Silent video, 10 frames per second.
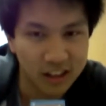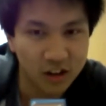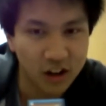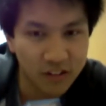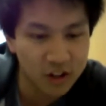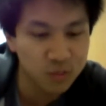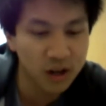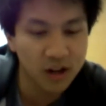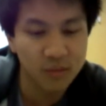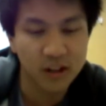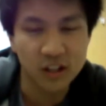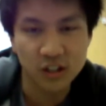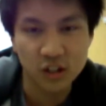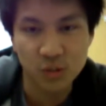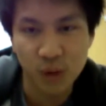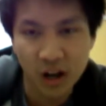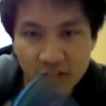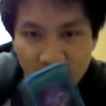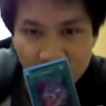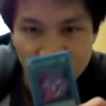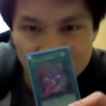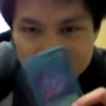In the graveyard is better because you can just Pot of Avarice.